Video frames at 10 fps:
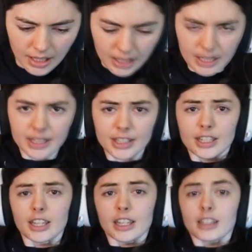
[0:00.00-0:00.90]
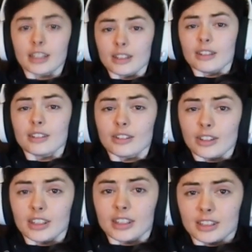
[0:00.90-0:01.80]
It's
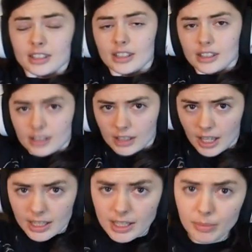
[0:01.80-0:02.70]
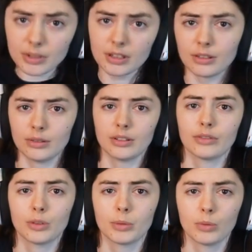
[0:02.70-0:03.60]
here! The last episode of
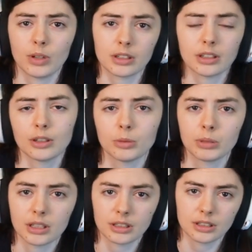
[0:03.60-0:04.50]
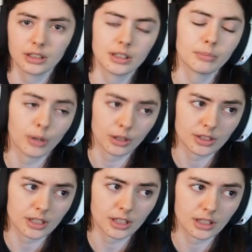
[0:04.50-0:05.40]
Obi Wan Kenobi, part
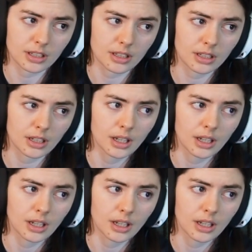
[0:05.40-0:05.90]
6.